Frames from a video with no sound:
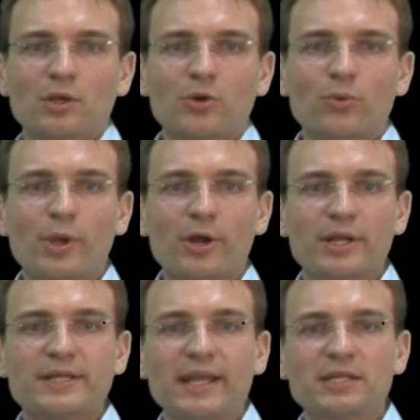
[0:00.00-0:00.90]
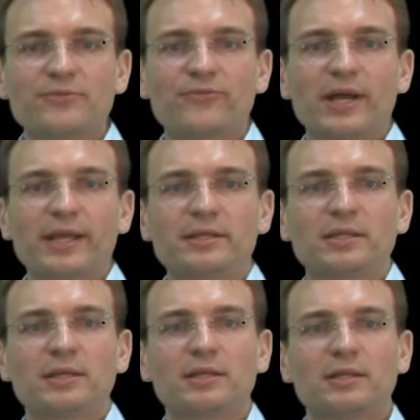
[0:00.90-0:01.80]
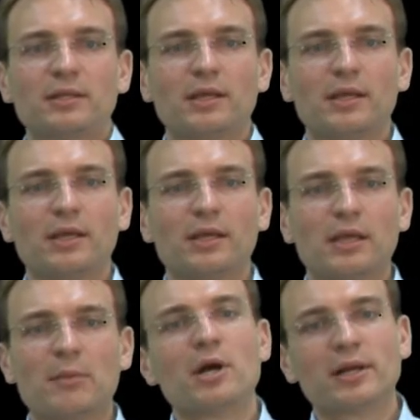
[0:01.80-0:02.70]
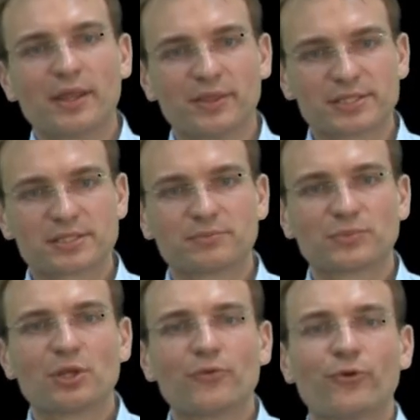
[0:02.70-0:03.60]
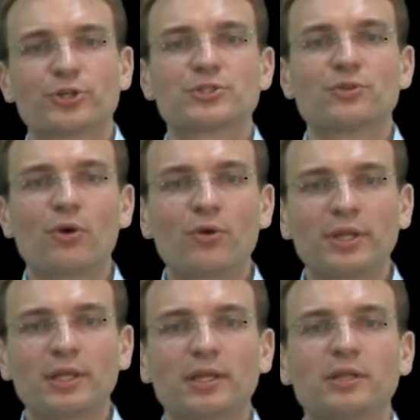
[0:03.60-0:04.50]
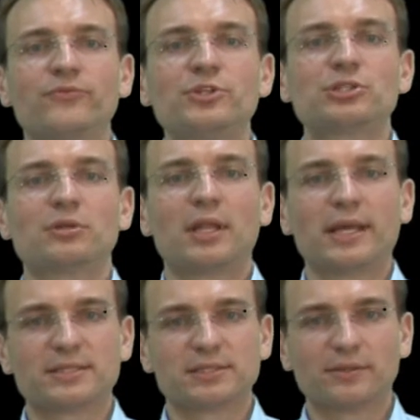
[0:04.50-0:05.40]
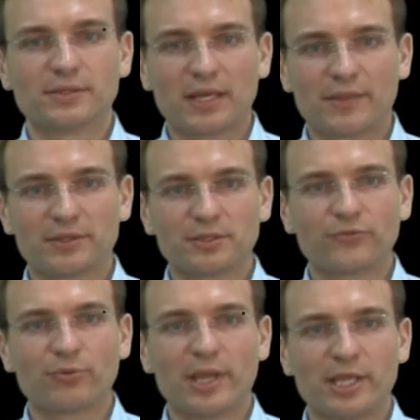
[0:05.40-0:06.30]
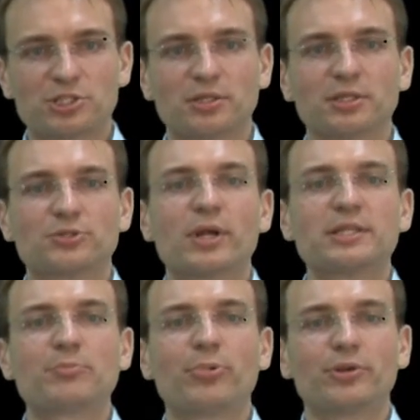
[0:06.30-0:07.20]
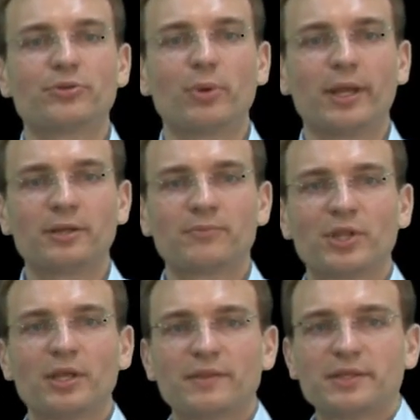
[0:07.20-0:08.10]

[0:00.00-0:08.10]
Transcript: were identified among others. For storing and visualizing the gathered information in a transparent way, the